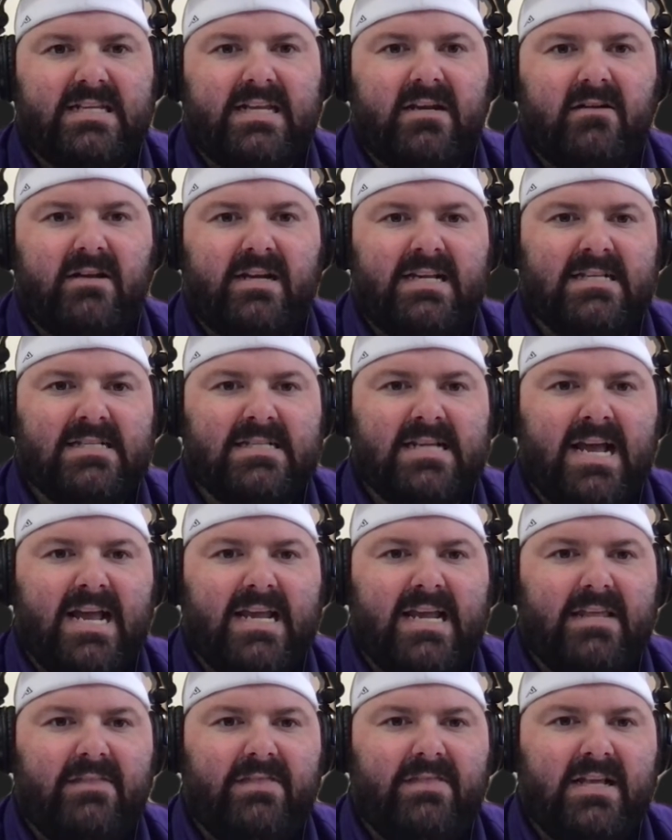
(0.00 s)
here is
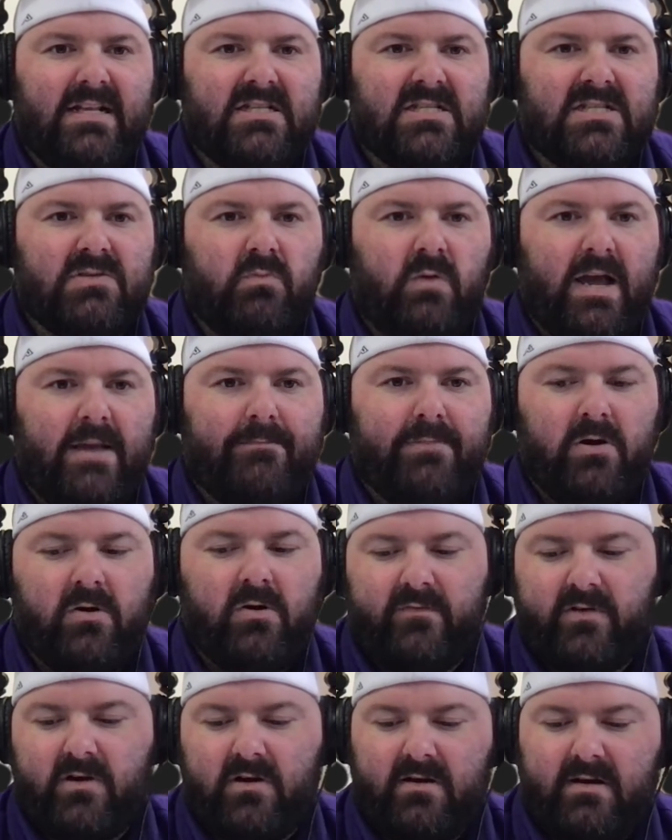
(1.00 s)
I can then swipe
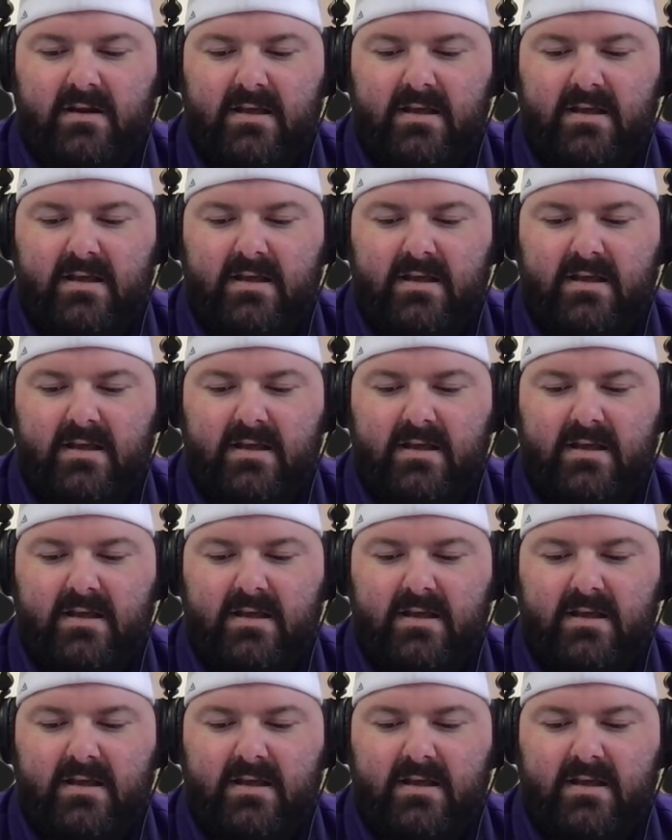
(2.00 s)
over,